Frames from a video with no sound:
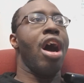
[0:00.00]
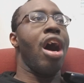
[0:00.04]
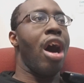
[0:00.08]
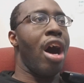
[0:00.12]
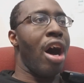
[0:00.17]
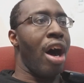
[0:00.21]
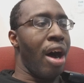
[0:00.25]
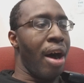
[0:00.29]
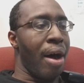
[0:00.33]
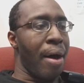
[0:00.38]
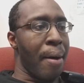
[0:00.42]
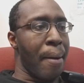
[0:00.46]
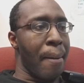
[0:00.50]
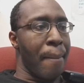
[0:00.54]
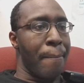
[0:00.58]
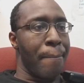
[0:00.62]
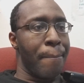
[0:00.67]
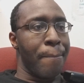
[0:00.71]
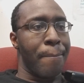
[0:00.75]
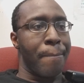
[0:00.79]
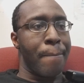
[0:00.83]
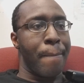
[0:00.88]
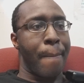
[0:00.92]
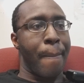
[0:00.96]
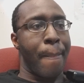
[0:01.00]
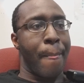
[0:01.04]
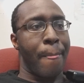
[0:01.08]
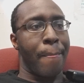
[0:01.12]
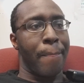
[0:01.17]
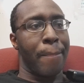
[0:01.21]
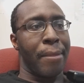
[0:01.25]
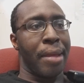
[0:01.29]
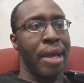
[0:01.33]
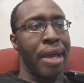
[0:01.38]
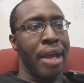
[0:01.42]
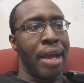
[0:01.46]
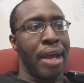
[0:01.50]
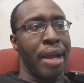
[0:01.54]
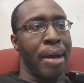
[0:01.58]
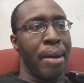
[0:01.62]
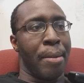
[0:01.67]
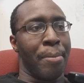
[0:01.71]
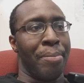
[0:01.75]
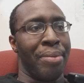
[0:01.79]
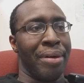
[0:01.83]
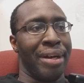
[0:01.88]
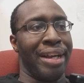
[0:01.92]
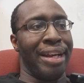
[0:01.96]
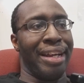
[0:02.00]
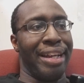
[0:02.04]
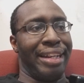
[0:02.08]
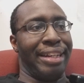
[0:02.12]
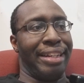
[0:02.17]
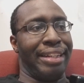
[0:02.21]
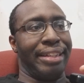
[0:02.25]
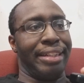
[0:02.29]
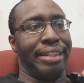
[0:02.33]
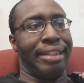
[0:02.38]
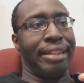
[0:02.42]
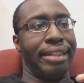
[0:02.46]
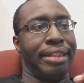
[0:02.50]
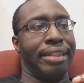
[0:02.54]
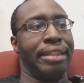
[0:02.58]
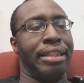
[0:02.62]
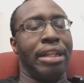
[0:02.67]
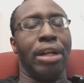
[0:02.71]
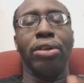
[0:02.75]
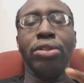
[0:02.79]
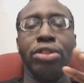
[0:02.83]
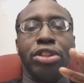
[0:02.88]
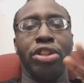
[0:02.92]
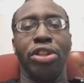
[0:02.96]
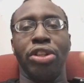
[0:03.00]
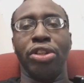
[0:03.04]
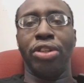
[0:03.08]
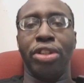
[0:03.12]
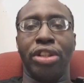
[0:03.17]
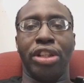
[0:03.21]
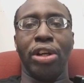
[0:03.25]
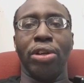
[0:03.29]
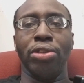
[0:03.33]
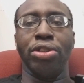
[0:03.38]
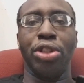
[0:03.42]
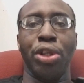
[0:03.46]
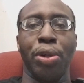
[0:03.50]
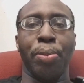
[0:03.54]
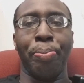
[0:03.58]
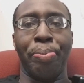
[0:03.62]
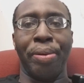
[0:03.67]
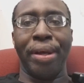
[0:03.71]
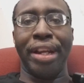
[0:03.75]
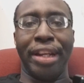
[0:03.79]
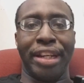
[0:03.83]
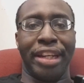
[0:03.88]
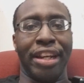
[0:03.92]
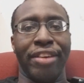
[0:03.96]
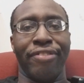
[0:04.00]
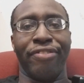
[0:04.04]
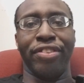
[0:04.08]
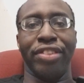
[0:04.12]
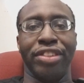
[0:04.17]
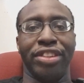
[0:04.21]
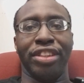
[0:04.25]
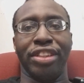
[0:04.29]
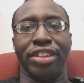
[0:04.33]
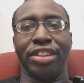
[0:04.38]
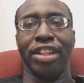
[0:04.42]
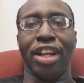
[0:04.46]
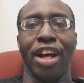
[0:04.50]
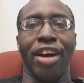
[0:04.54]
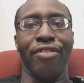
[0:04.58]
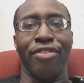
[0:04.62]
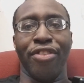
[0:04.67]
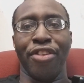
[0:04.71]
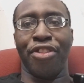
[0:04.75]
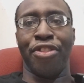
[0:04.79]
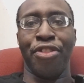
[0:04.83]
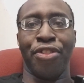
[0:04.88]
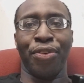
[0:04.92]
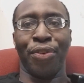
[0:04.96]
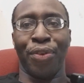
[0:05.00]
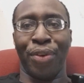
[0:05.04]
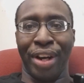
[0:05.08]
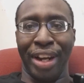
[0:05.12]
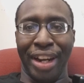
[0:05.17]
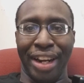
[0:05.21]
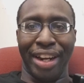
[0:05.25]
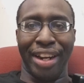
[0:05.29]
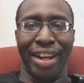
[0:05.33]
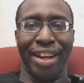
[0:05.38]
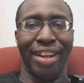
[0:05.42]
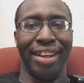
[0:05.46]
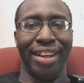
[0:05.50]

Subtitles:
But those are your big differences of the three.